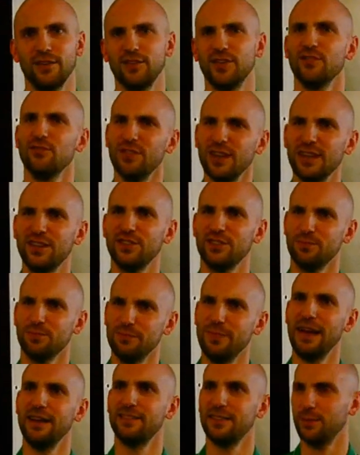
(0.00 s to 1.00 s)
So really just
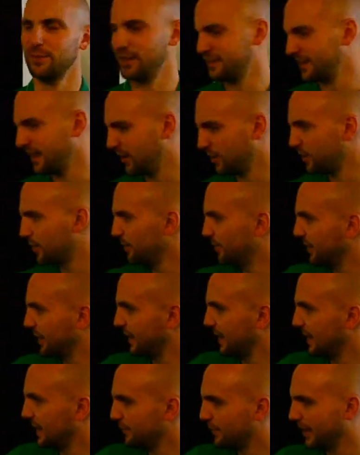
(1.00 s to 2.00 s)
mess up your sound
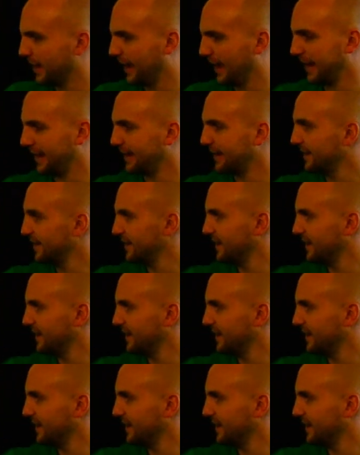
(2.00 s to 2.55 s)
completely, but hey.